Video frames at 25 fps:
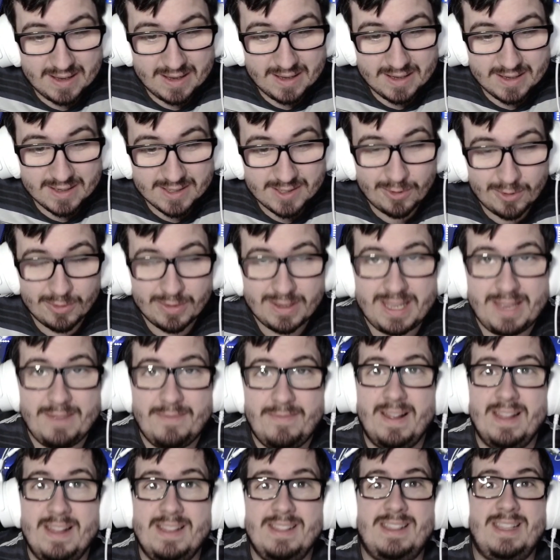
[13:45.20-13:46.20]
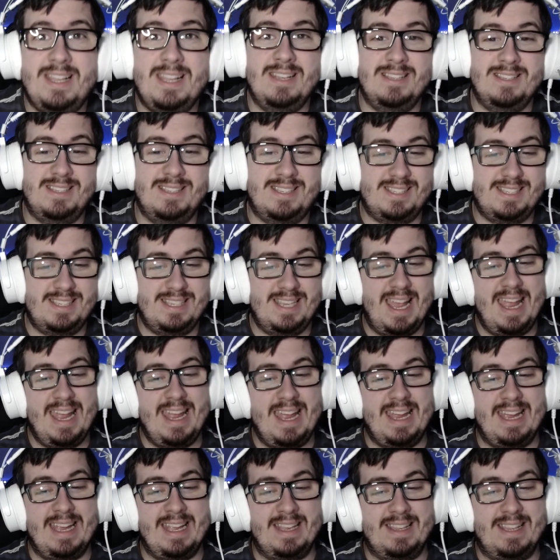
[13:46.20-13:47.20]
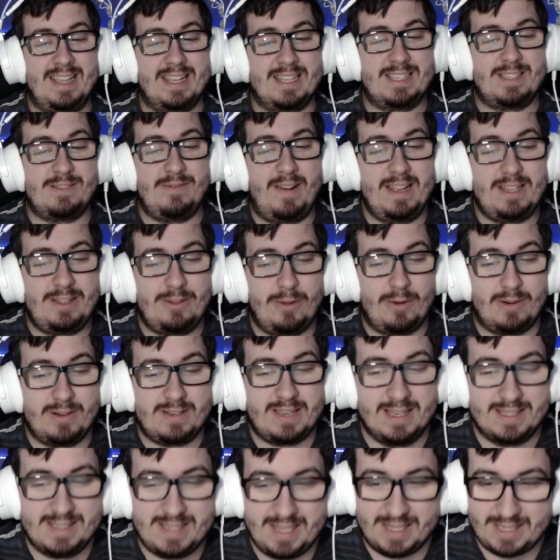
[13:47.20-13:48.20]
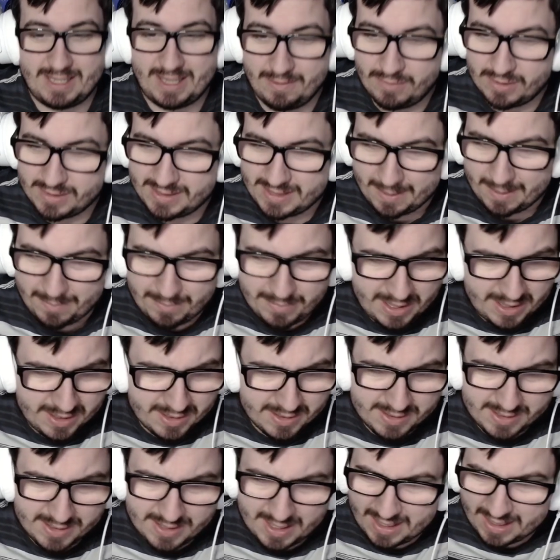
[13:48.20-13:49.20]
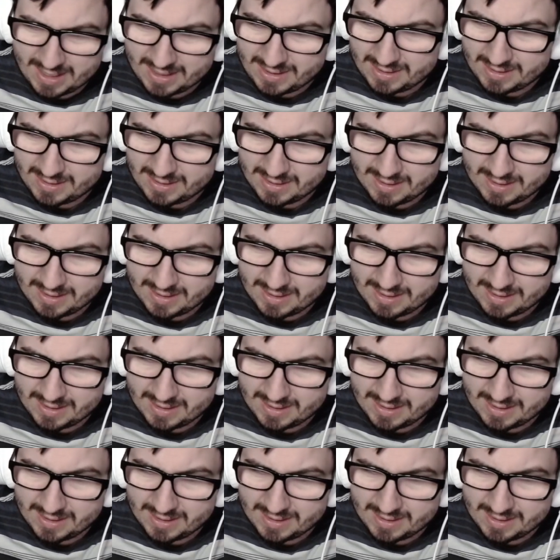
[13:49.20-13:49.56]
So he went insane. That's why Thorkell said he was empty inside.